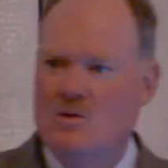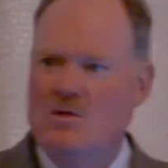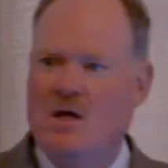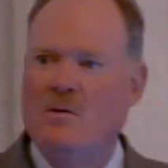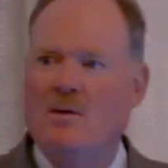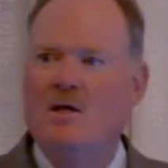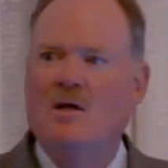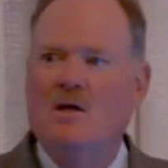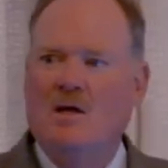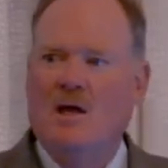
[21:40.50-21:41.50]
we're talking about,
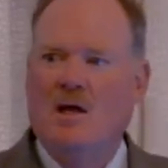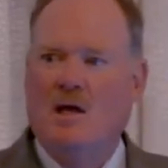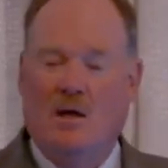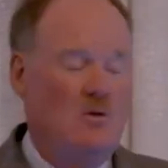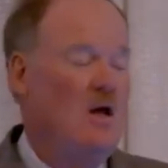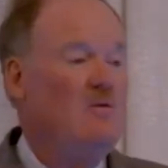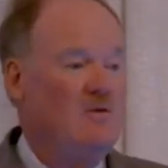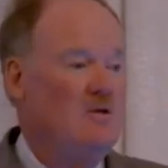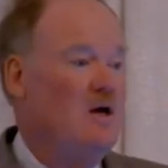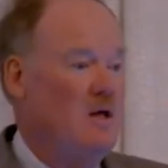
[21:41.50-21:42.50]
and we're not
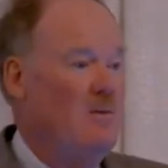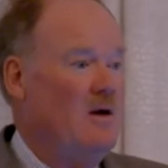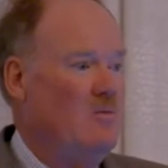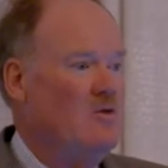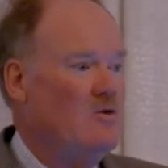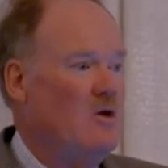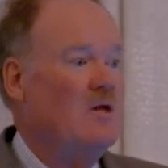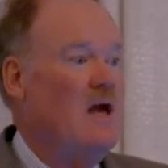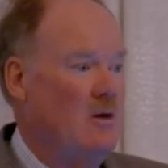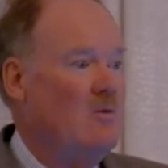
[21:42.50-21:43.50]
even talking about what's called
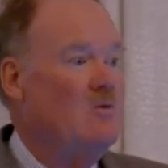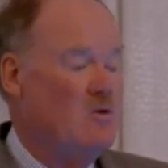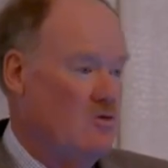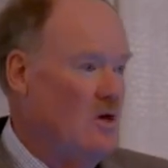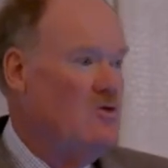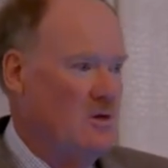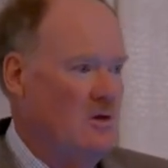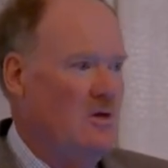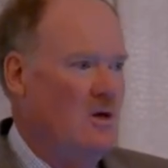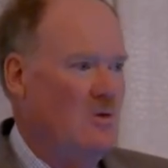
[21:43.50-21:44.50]
calorie restriction.
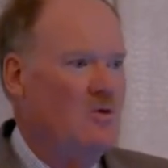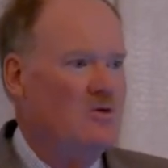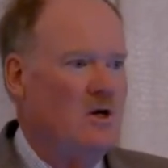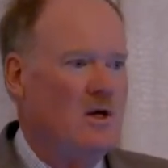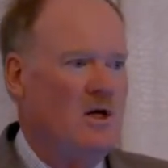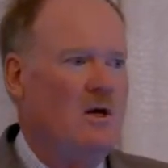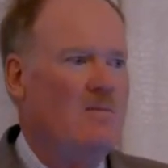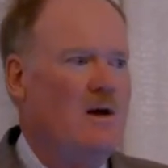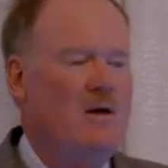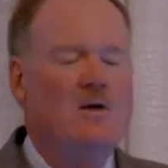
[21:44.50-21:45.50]
We're talking
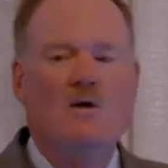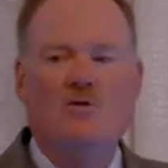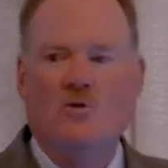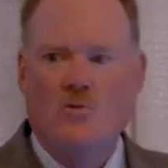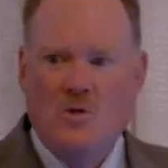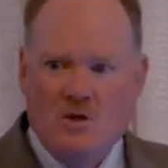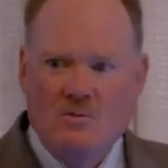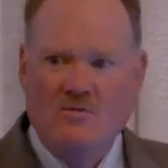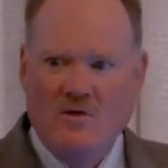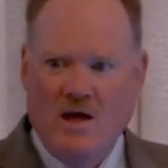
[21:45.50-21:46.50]
about the
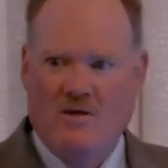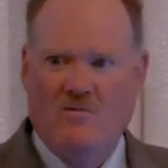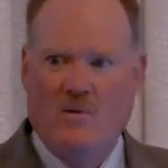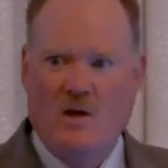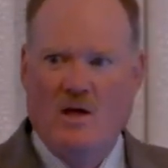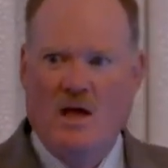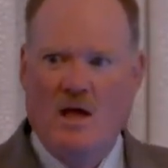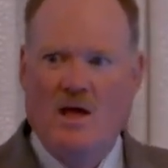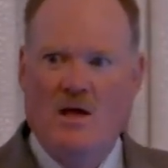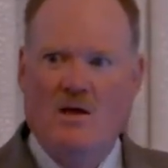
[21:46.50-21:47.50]
rhythm of life,
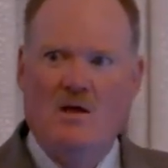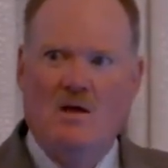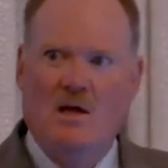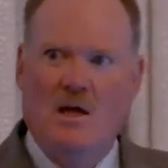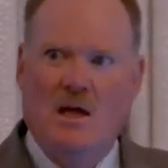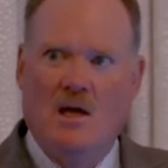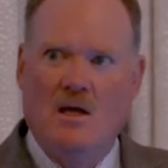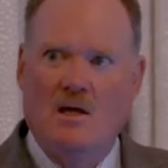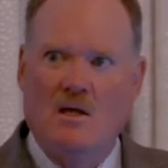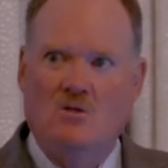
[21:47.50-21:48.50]
a
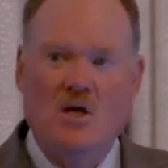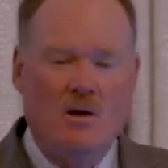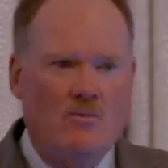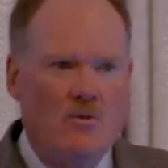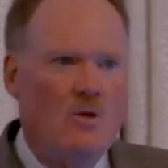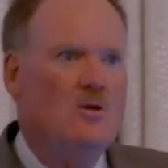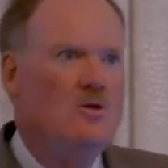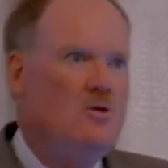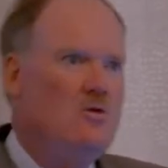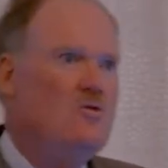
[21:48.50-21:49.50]
temporal
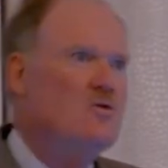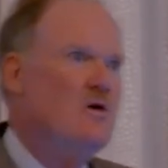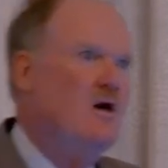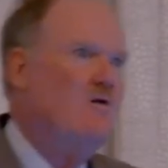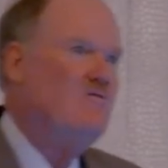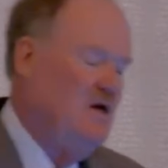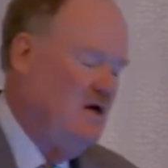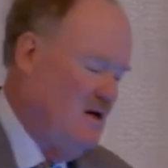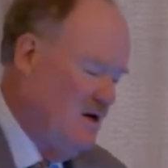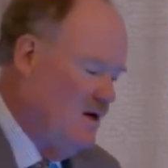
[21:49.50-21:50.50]
use of
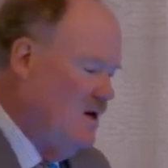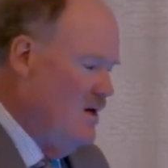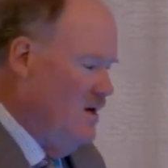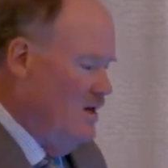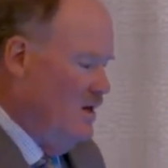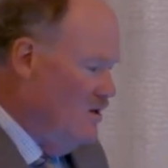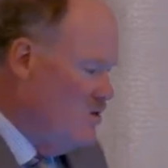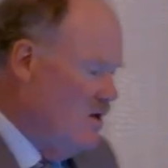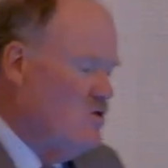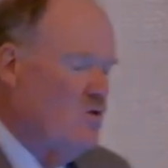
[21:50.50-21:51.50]
eating in
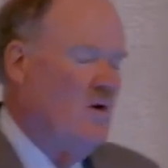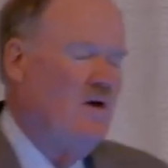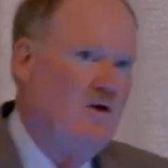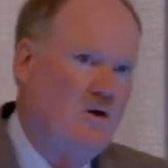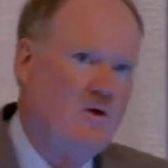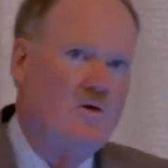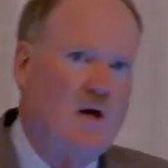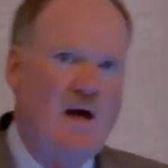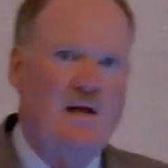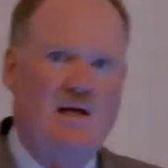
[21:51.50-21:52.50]
such a way that you're
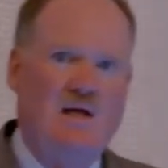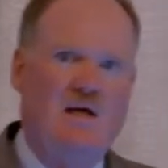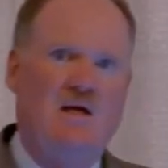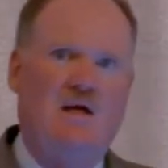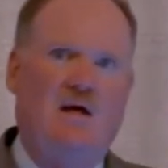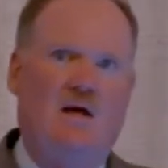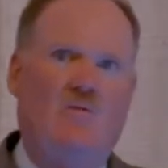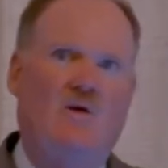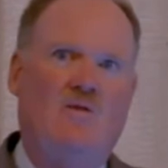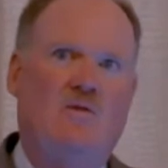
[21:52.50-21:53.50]
not
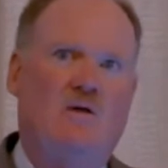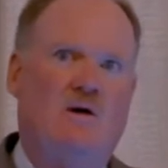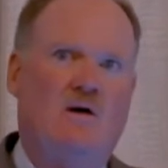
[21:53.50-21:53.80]
eating with